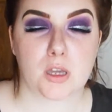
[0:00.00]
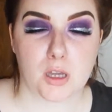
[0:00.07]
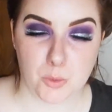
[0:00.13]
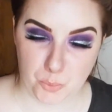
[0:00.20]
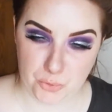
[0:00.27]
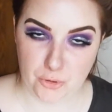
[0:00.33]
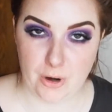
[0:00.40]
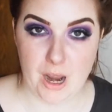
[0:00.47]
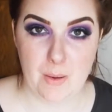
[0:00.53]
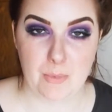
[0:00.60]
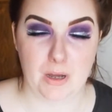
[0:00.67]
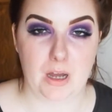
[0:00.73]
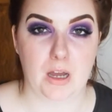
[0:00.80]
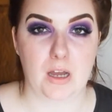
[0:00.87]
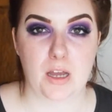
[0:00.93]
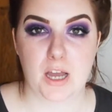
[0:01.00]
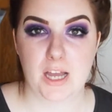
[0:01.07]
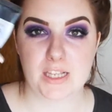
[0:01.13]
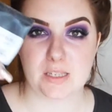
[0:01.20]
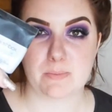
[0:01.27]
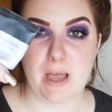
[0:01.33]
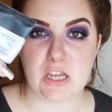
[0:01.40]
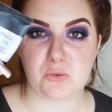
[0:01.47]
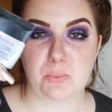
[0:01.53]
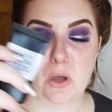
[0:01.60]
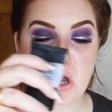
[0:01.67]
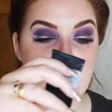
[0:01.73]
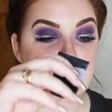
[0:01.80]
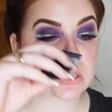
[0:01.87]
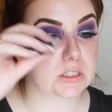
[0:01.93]
primer.
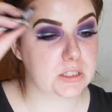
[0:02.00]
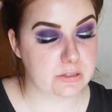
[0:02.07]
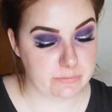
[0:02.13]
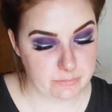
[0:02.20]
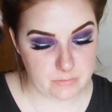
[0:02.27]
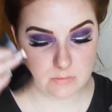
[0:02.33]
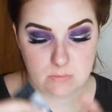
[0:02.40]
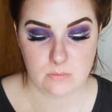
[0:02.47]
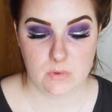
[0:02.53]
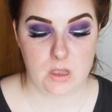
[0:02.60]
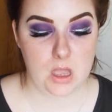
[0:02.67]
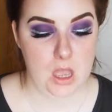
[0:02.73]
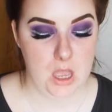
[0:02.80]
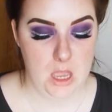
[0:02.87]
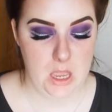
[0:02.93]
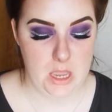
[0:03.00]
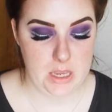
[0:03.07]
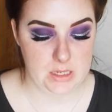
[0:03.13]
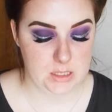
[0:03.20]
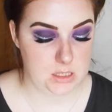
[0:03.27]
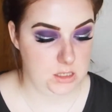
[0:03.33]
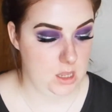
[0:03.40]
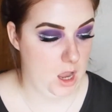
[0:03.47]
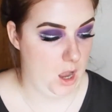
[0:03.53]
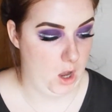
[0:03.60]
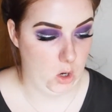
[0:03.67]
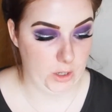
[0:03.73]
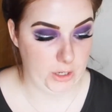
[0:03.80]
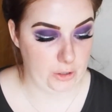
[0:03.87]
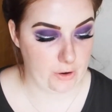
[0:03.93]
Smashbox. It's a
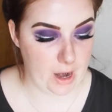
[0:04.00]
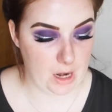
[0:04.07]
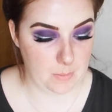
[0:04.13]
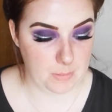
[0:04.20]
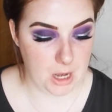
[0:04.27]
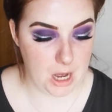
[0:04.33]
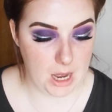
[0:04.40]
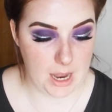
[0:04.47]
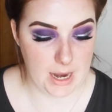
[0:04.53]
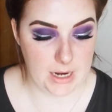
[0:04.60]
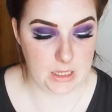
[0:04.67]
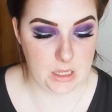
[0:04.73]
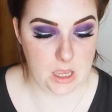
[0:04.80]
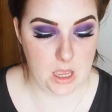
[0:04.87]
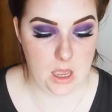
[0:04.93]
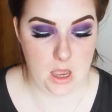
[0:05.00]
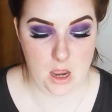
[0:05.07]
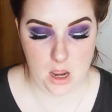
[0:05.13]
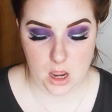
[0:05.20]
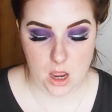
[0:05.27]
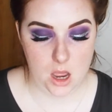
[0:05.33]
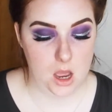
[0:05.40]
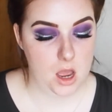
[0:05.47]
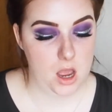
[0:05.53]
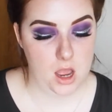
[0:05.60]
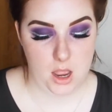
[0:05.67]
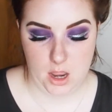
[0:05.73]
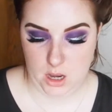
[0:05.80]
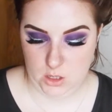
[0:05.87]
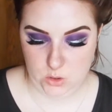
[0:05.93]
holy grail of mine.
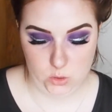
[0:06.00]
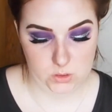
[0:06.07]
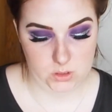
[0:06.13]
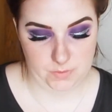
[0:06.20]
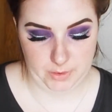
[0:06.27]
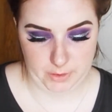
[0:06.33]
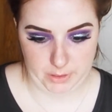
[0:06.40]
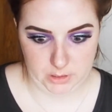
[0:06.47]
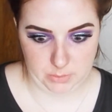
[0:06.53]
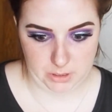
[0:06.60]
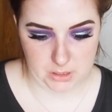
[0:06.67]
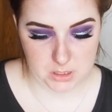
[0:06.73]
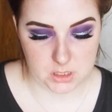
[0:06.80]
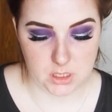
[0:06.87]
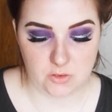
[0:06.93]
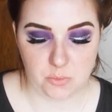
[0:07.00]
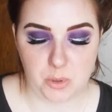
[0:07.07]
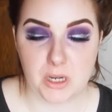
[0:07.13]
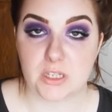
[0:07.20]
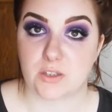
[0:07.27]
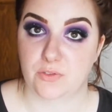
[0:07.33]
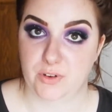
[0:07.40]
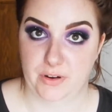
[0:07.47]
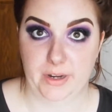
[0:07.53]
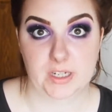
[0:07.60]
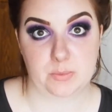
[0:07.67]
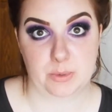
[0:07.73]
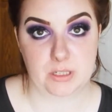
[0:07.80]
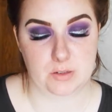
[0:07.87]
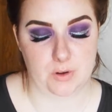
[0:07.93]
It's also very expensive, but it's a very
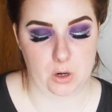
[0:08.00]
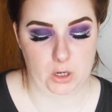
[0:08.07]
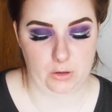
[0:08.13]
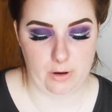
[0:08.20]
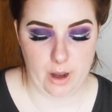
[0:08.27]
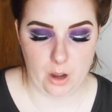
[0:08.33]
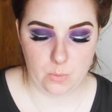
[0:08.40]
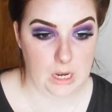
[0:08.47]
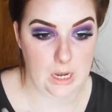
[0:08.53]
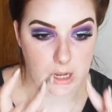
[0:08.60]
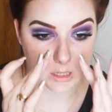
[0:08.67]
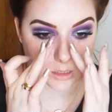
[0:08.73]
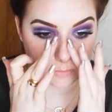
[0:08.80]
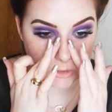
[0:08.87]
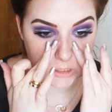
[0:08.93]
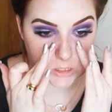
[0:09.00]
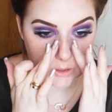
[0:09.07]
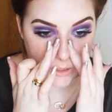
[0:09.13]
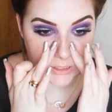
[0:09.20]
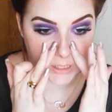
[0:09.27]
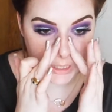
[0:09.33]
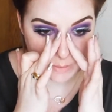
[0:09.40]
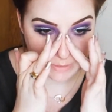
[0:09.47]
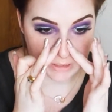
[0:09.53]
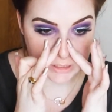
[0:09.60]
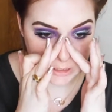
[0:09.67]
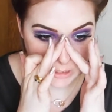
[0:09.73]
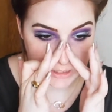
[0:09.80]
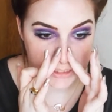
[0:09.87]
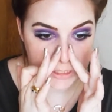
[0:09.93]
expensive holy grail. And I'm just going to keep that to
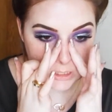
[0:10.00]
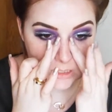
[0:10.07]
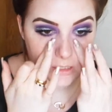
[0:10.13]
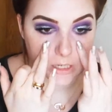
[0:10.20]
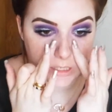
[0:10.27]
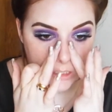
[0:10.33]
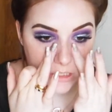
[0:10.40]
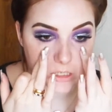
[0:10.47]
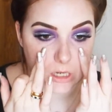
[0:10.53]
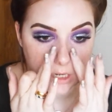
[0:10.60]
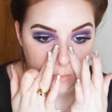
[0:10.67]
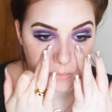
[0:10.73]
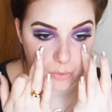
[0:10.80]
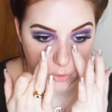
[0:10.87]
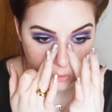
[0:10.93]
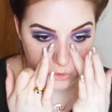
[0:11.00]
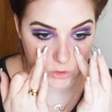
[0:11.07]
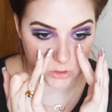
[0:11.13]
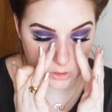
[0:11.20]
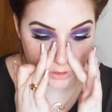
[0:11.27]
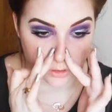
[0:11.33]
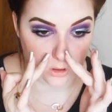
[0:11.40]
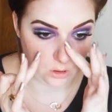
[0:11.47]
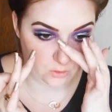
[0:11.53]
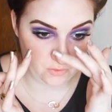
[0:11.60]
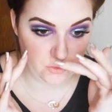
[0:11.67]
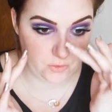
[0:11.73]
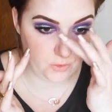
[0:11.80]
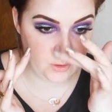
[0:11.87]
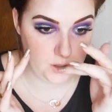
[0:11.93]
the centre portion
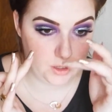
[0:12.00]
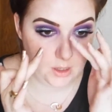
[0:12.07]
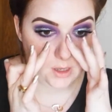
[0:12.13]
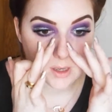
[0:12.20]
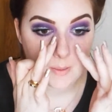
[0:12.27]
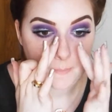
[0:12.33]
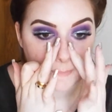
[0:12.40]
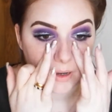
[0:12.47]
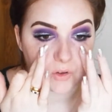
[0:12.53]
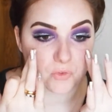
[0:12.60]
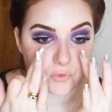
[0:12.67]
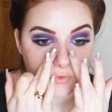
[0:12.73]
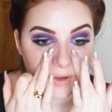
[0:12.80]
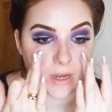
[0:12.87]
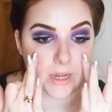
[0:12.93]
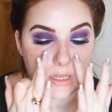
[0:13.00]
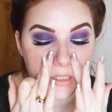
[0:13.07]
of my face